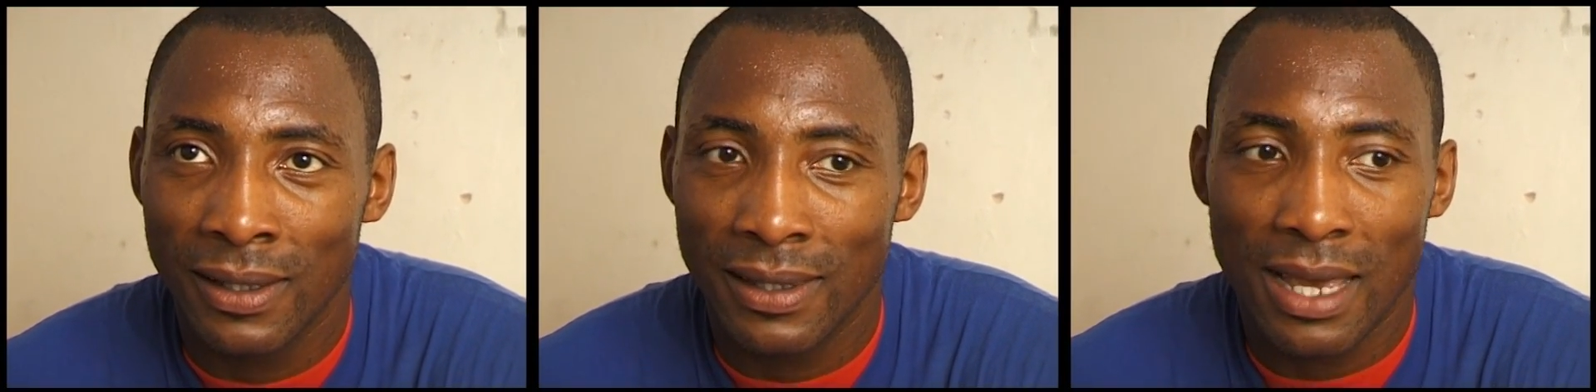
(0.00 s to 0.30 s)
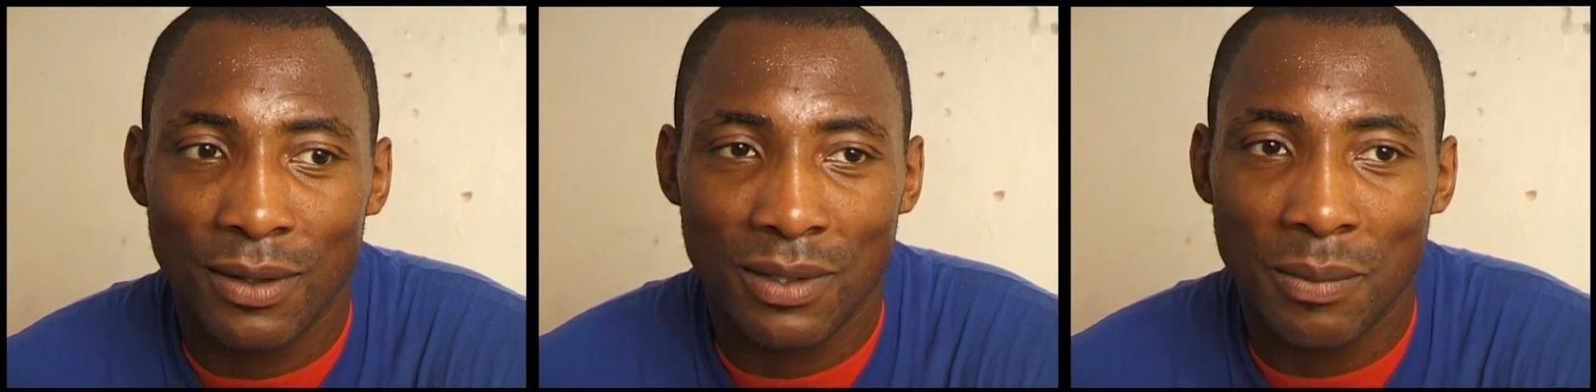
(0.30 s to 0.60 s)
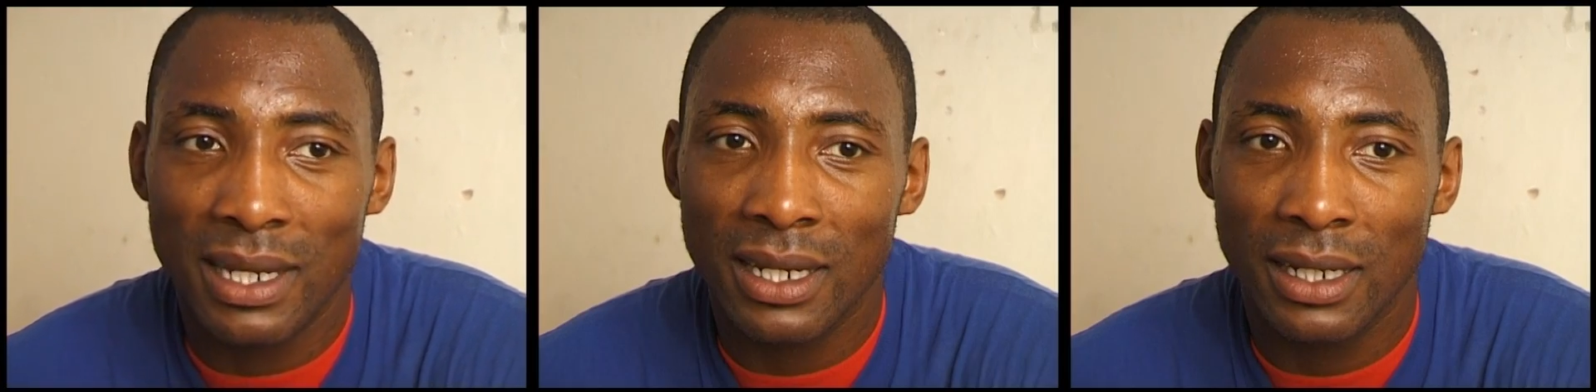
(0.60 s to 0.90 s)
Now, to
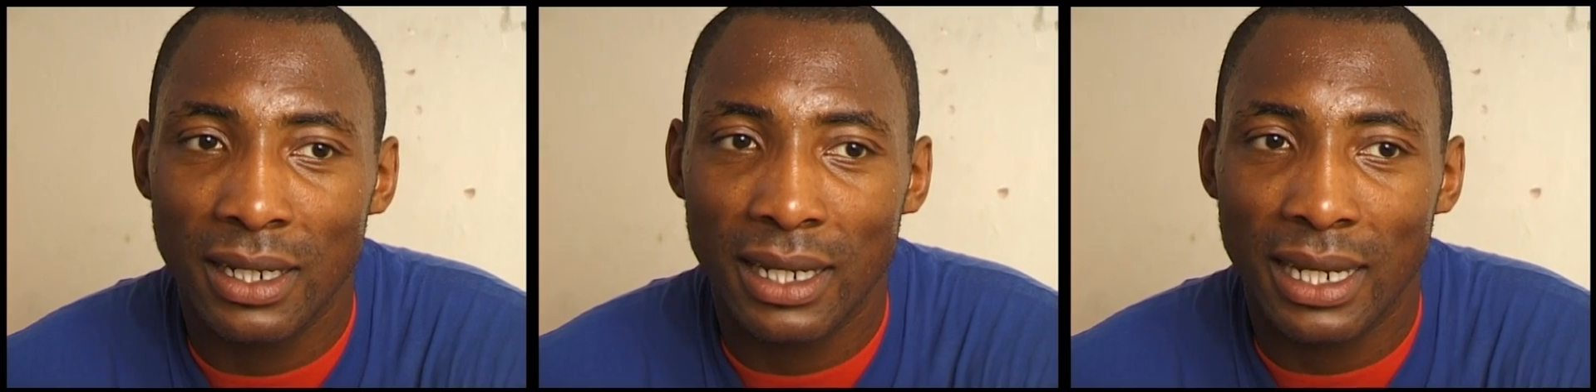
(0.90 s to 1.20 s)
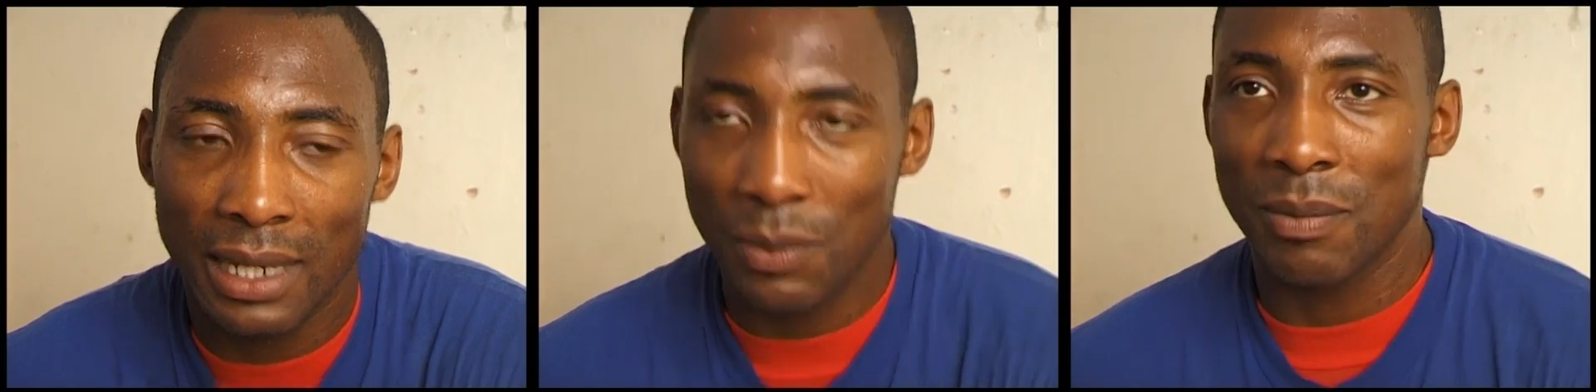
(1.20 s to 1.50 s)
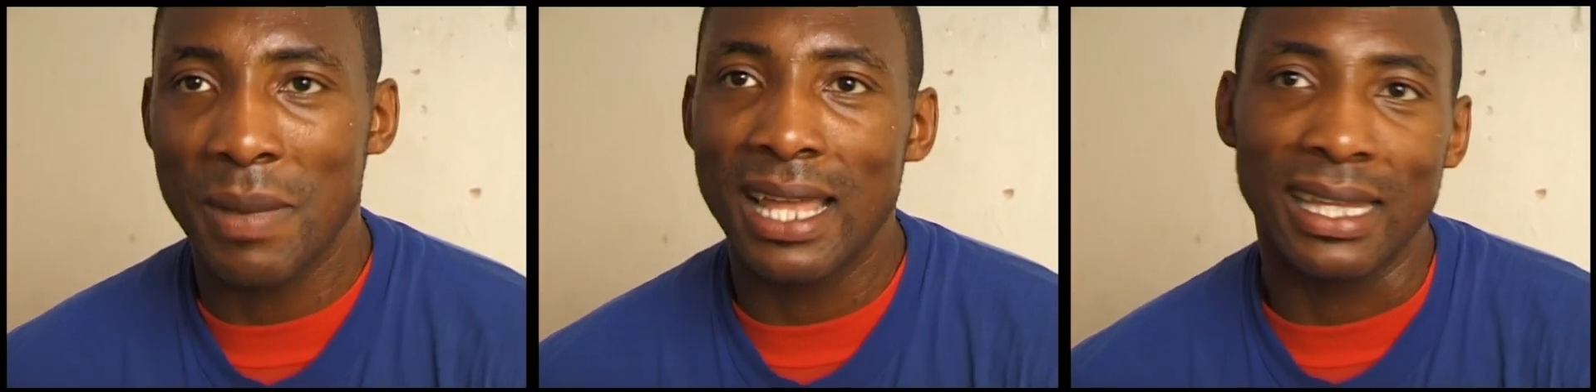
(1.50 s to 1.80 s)
me, he
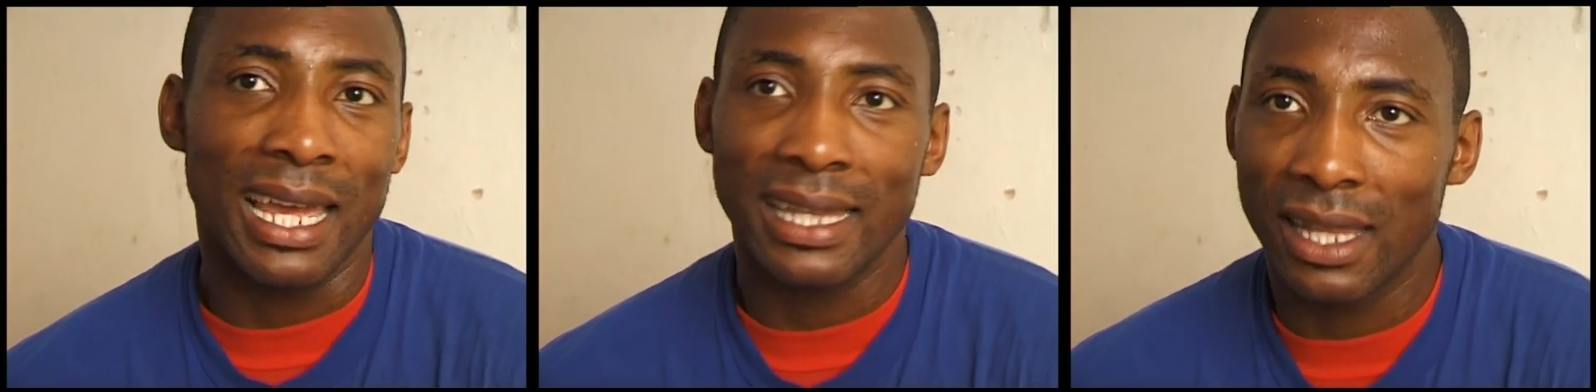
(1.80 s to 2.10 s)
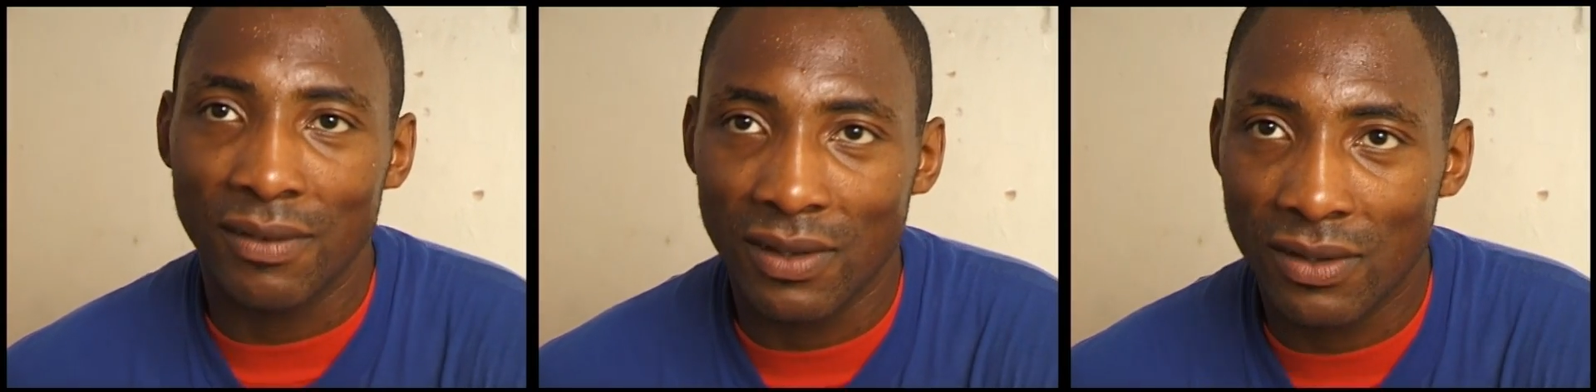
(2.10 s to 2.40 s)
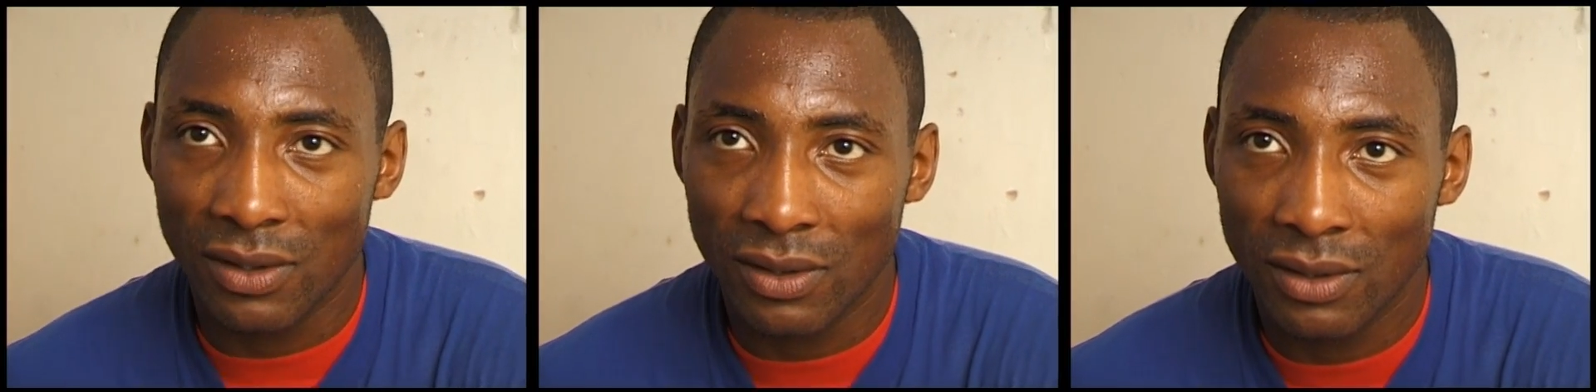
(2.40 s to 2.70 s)
was my light at the end of
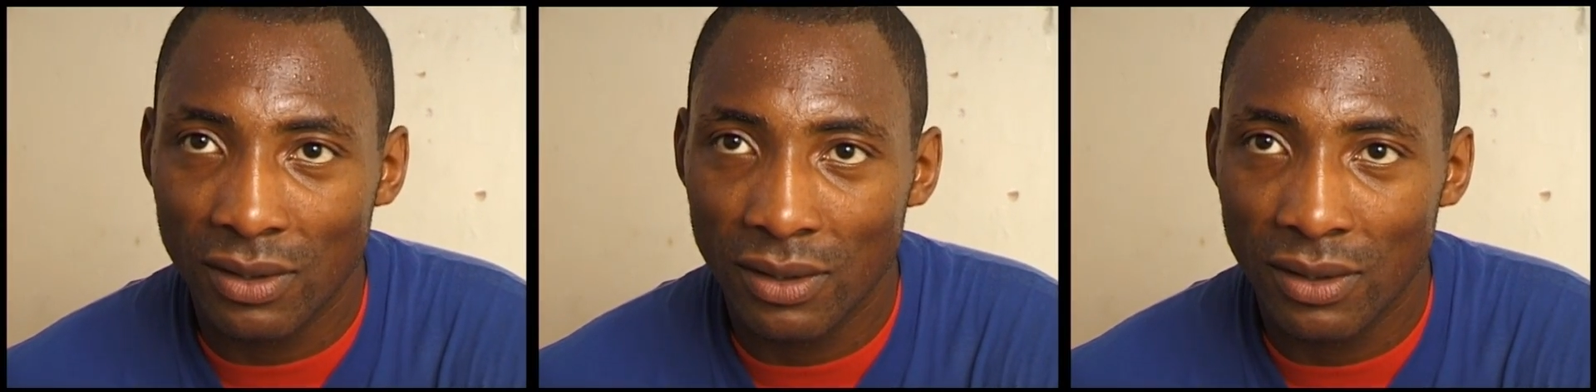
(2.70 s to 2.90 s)
the tunnel.